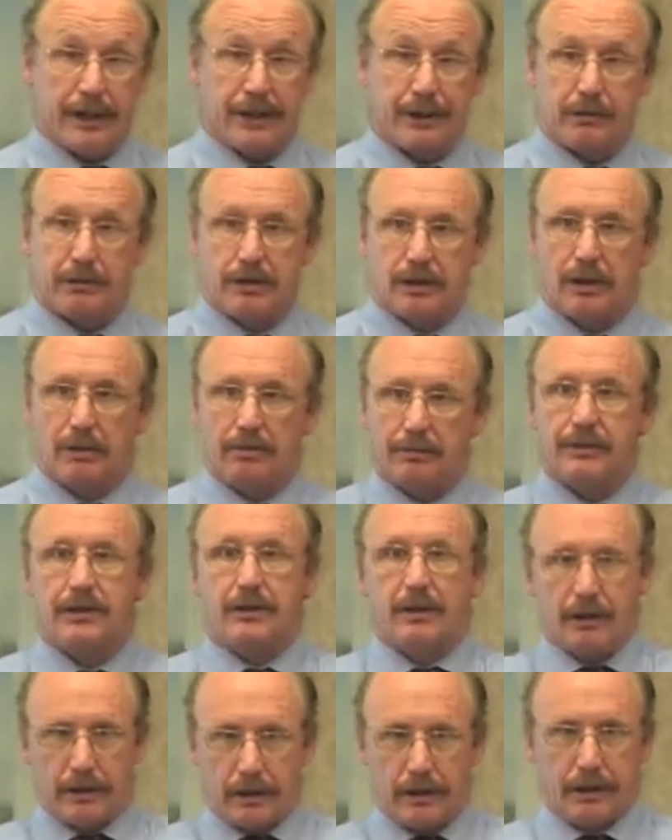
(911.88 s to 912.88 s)
write, and
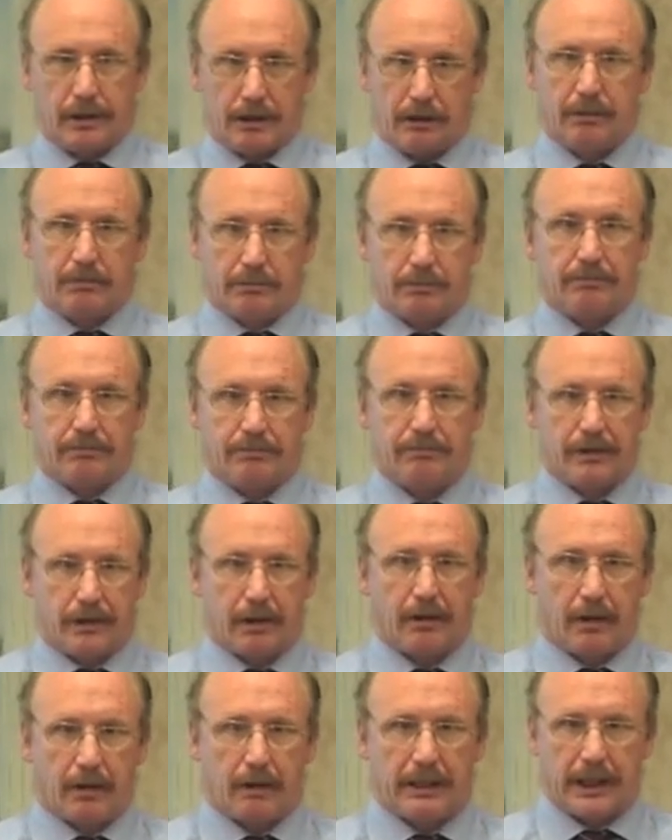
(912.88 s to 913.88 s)
do sums,
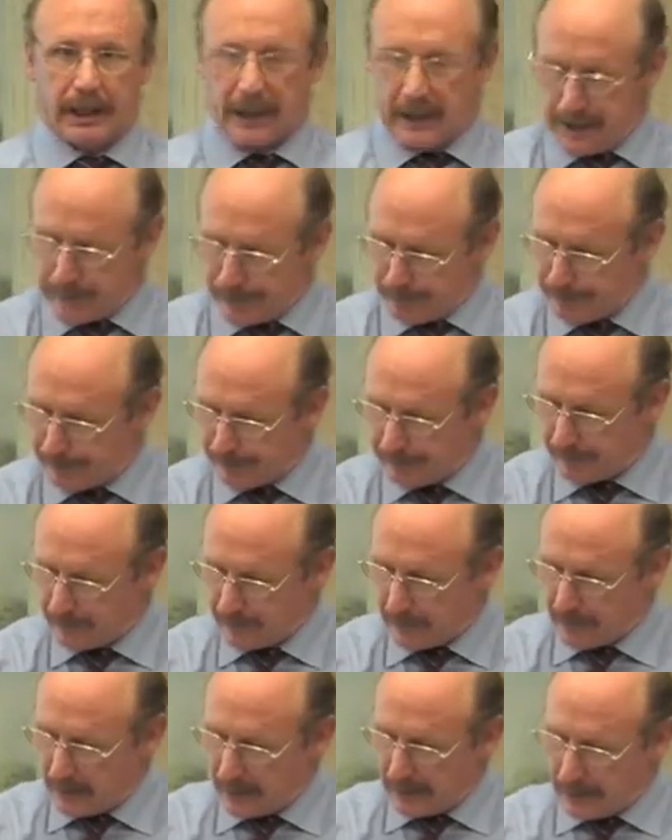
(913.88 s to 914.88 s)
you're
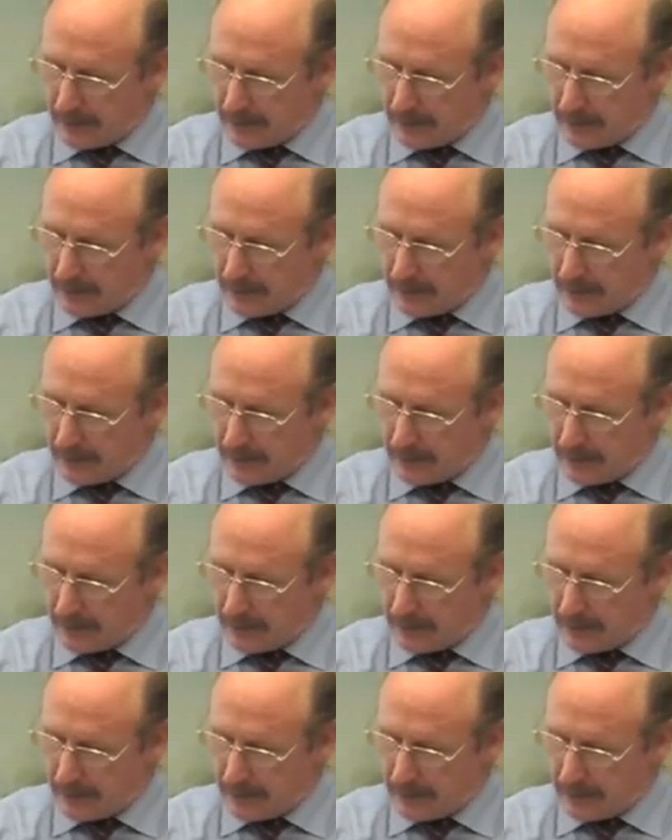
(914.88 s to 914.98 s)
okay.